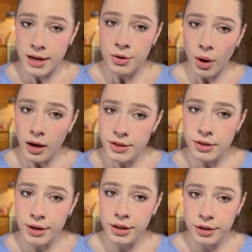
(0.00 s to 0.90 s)
And you
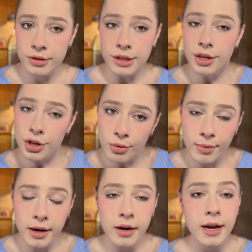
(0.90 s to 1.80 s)
also included
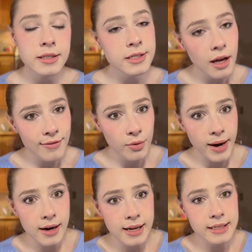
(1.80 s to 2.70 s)
humor and
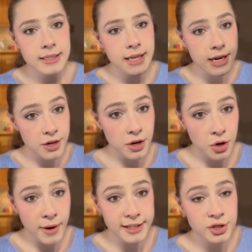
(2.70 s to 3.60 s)
self-awareness in
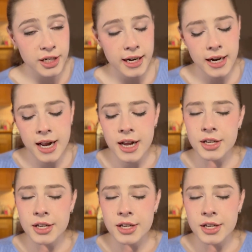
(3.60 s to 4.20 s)
your question,